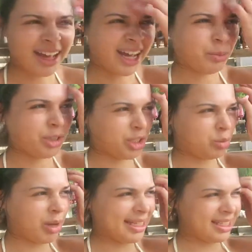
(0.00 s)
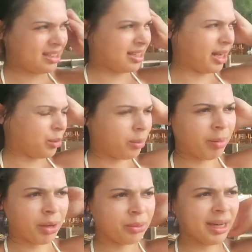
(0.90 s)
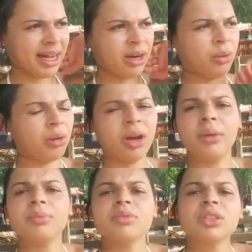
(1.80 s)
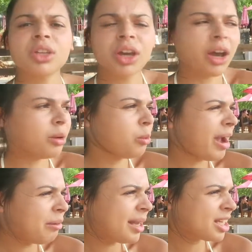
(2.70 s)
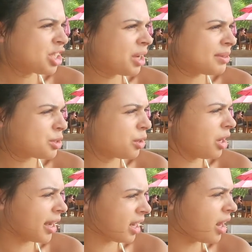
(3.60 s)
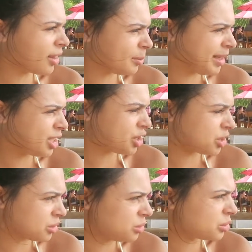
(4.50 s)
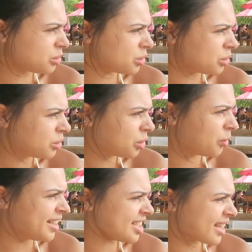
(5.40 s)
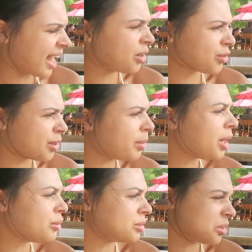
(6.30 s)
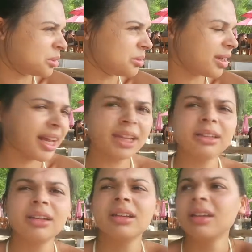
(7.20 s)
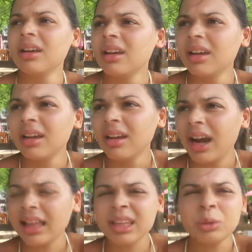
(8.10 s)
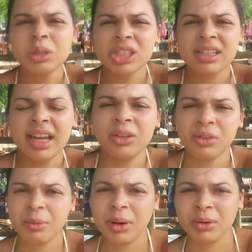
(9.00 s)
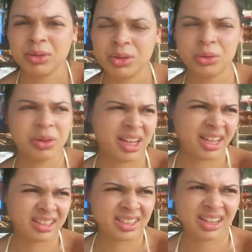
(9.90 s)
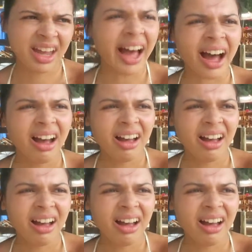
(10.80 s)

And we're just waiting to get on the boat now to go. Where are we actually going to? Like another beach to snorkel? Are we just getting off the boat and snorkeling? I think we're just getting off the boat and snorkeling. So yeah,